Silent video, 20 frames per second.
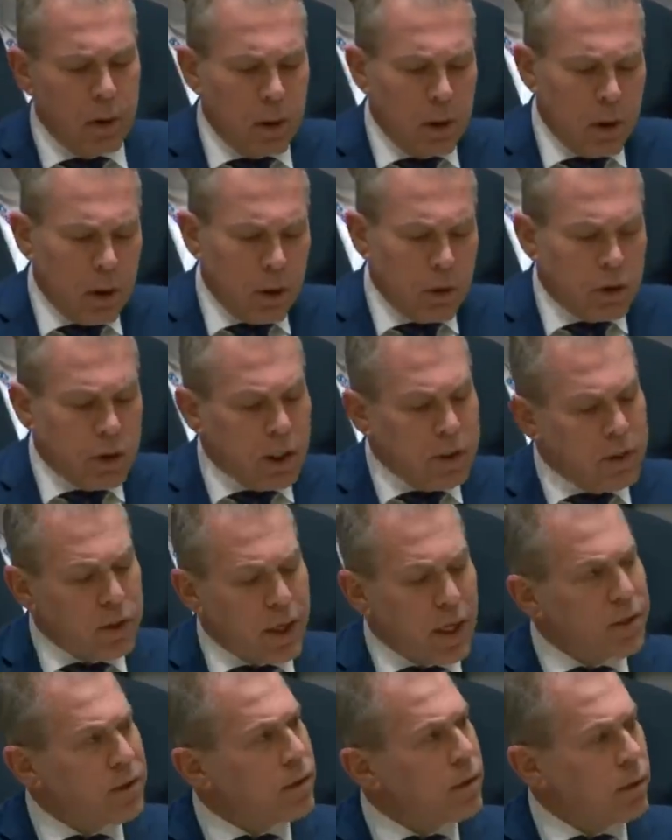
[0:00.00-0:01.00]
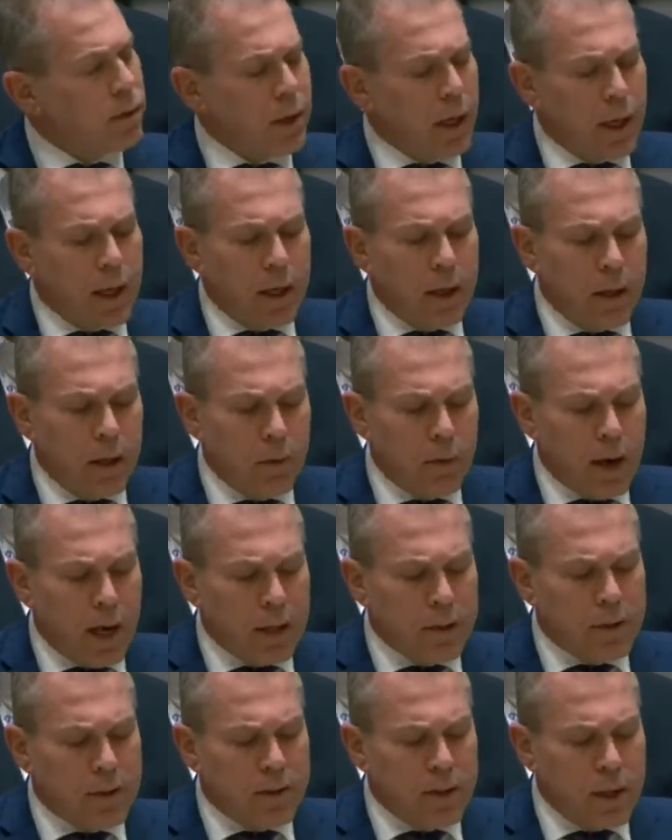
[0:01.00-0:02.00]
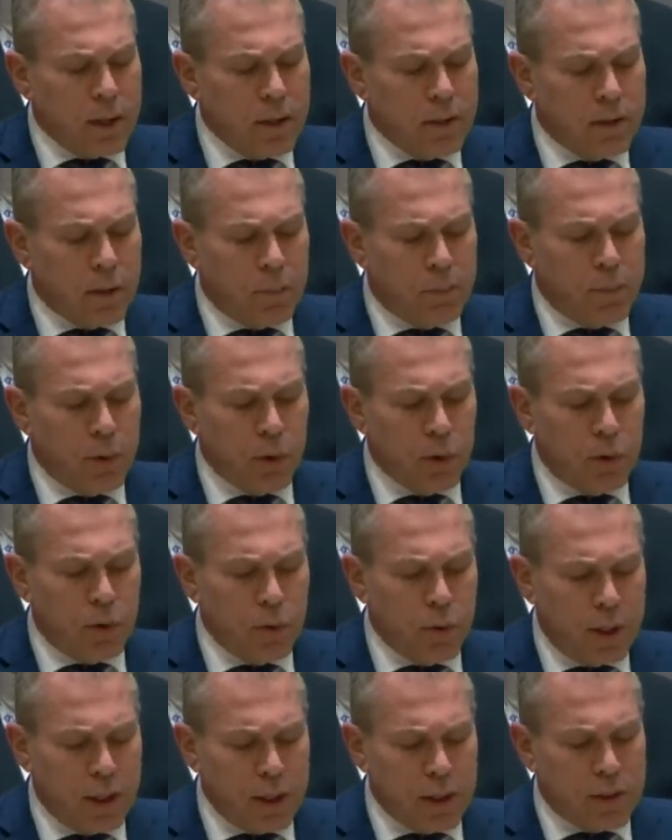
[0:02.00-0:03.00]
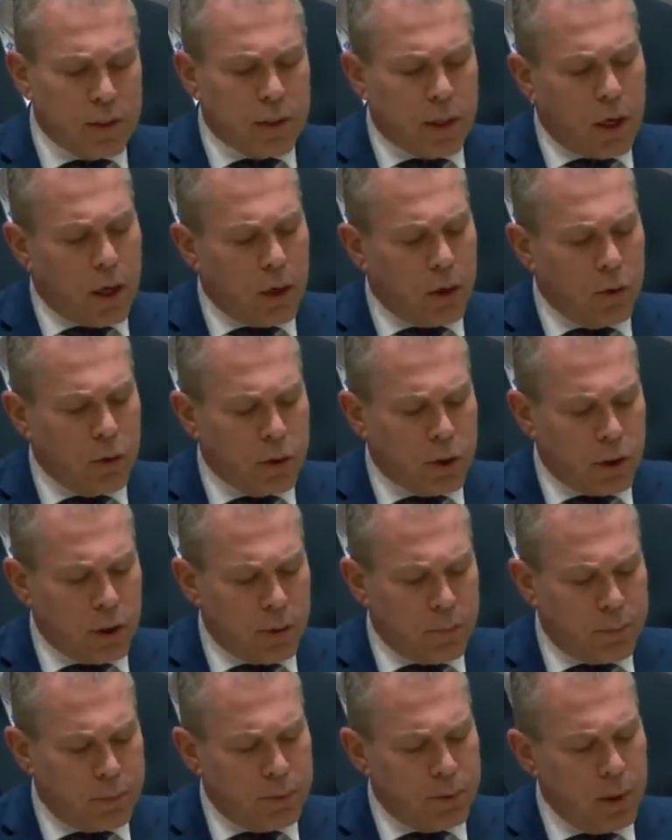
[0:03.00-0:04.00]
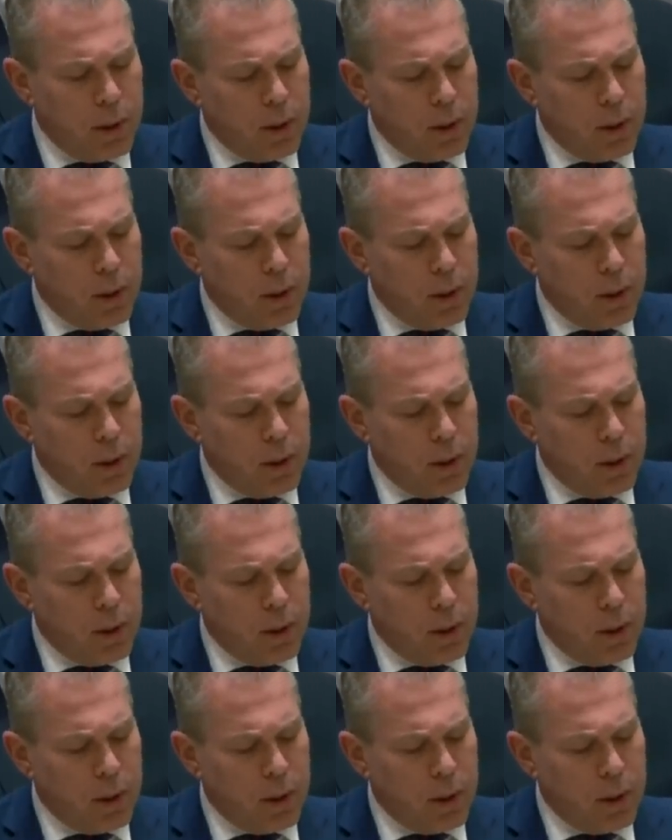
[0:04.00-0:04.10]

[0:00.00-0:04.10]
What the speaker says: And just yesterday, Iran seized a Portuguese cargo ship.